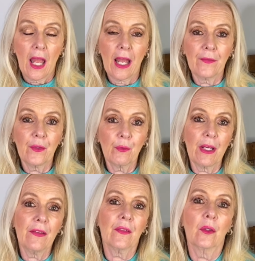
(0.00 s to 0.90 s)
and the
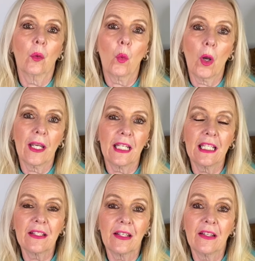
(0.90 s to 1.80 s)
reason why
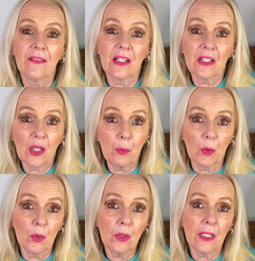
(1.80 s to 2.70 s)
it is a
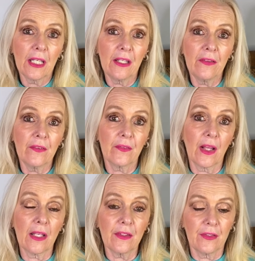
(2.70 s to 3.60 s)
double is
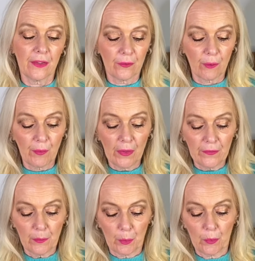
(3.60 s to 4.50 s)
that it is
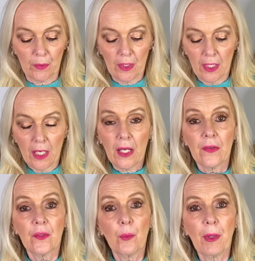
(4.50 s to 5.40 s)
reversible
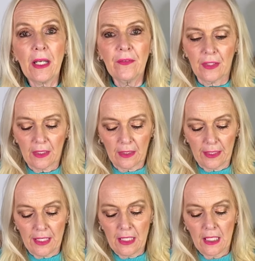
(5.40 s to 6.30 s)
so
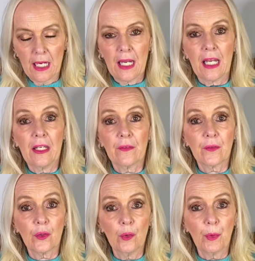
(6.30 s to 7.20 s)
basically, it's
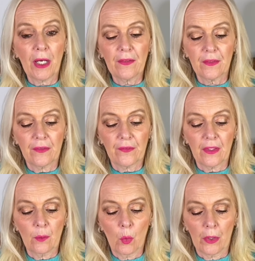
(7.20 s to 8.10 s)
two bracelets
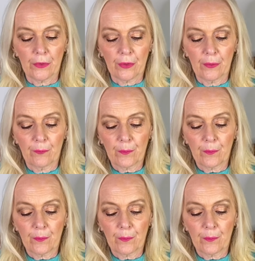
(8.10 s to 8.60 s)
in one.